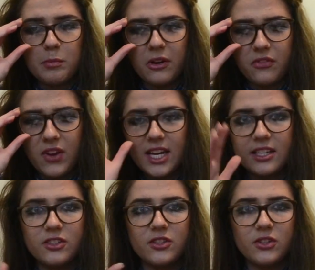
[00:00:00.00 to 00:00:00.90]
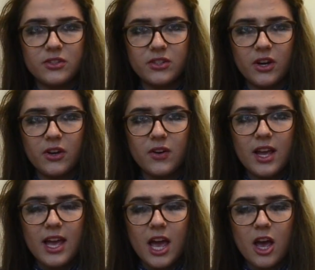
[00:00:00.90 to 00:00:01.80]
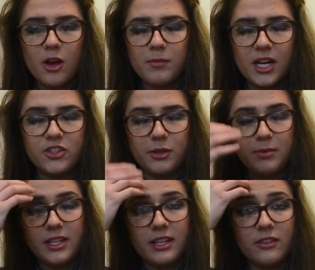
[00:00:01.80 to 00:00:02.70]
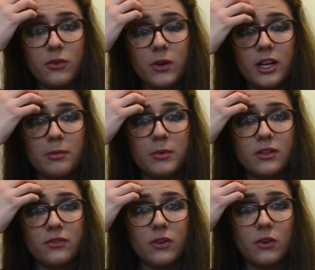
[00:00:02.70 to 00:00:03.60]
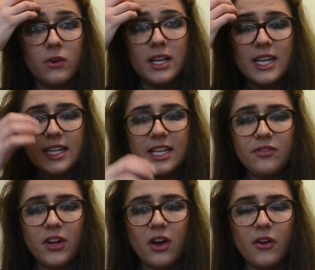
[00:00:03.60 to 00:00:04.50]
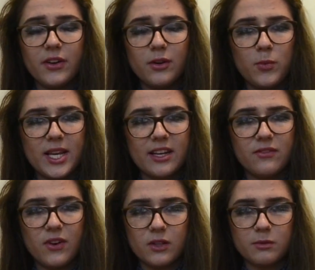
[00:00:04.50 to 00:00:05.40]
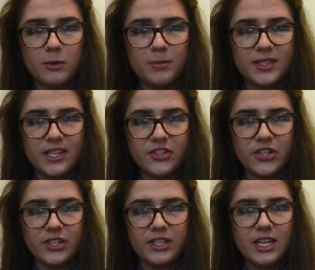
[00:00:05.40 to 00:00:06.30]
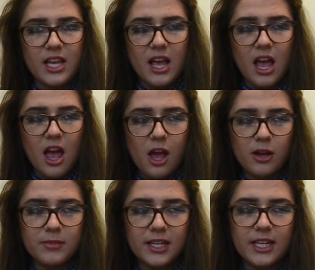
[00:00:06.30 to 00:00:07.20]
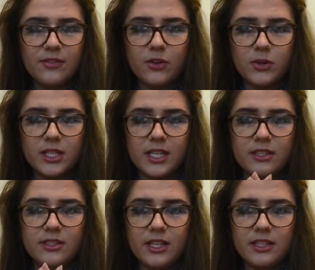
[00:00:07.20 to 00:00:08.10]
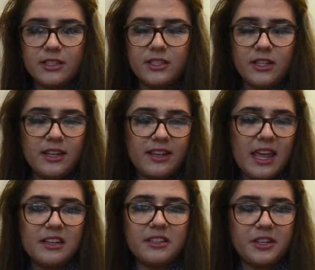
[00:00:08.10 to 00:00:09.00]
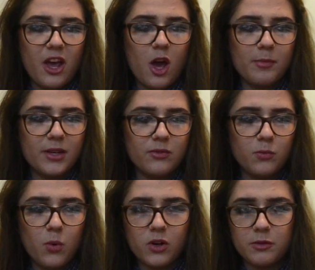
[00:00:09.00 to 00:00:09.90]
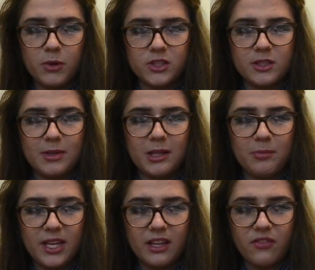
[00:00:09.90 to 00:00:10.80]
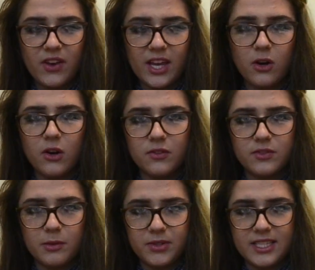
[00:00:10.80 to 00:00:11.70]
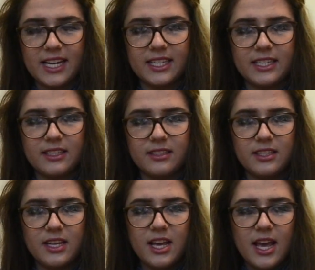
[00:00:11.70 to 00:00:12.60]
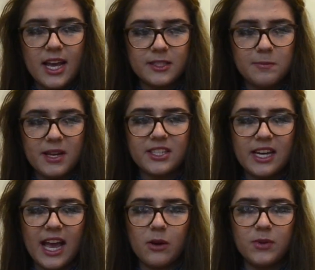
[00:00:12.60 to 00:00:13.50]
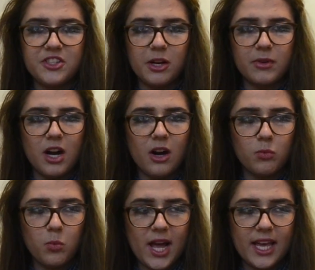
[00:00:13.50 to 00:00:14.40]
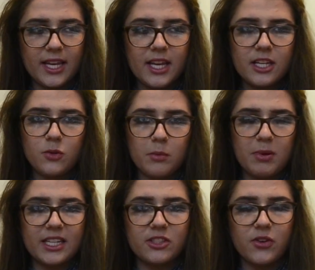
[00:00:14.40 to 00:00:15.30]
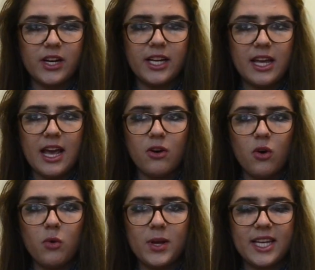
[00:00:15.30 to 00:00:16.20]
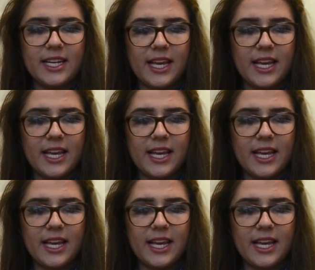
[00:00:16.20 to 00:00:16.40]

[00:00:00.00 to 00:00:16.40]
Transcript: but failing to do so by tripping and falling up on the floor, leaving her in a weak and vulnerable position, leaving audiences to then determine what could possibly be the fate of the protagonist, especially how we jump cut away to a blank screen and all we can